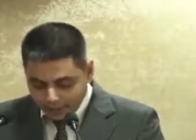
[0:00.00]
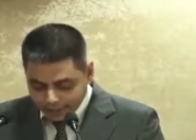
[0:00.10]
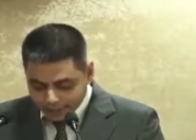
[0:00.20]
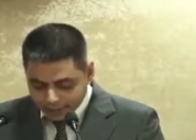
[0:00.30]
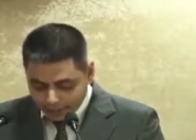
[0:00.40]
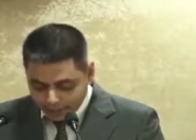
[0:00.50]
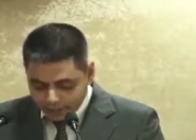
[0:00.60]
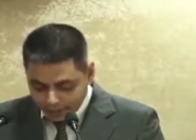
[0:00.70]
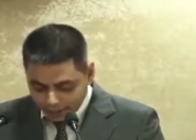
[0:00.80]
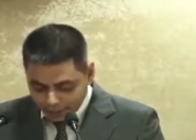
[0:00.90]
And he
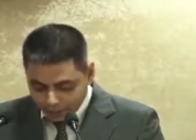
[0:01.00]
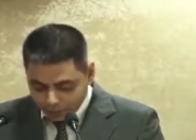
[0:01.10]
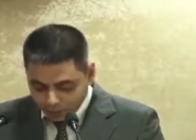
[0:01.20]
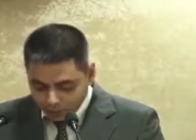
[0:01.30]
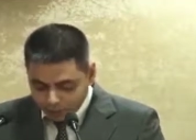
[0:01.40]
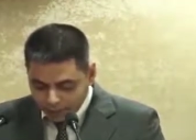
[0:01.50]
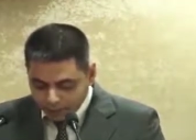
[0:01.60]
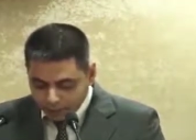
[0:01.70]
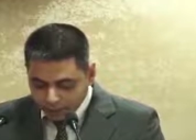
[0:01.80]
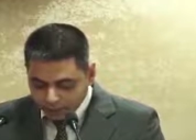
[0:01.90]
said, I quote,
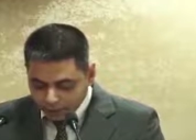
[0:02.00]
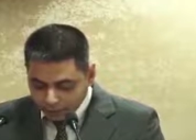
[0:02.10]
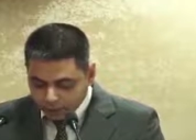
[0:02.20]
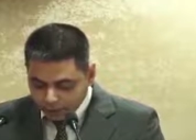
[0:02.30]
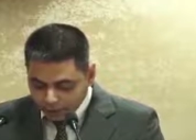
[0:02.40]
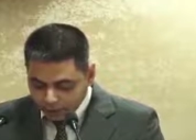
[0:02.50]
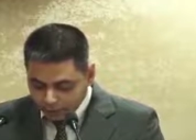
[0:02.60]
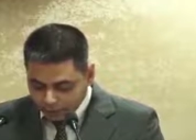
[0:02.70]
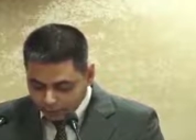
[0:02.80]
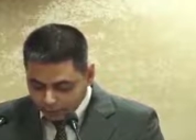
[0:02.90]
kill 3 million
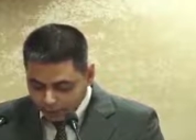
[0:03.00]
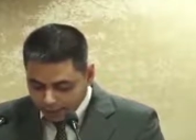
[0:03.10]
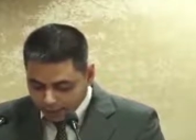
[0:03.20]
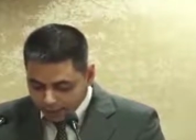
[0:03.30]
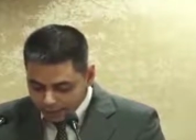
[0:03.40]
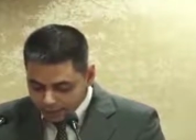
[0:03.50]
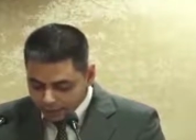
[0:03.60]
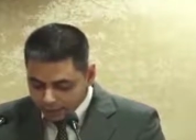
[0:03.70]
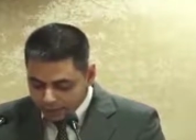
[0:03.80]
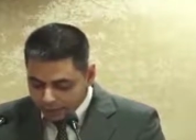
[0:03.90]
of them and
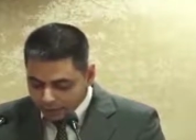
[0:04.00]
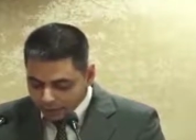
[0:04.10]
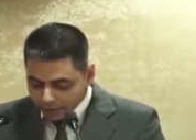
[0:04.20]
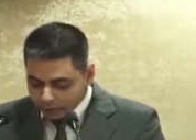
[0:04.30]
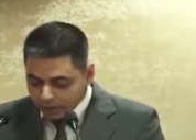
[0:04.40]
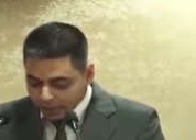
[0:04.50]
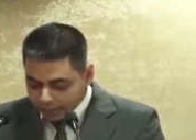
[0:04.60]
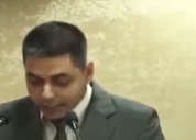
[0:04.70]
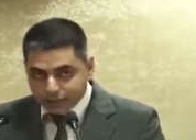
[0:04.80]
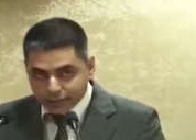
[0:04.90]
rest will eat out of
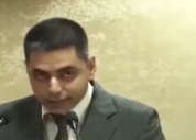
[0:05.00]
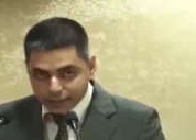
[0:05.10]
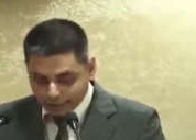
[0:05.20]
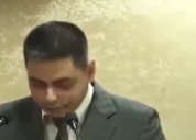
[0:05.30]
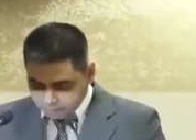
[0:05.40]
our hands.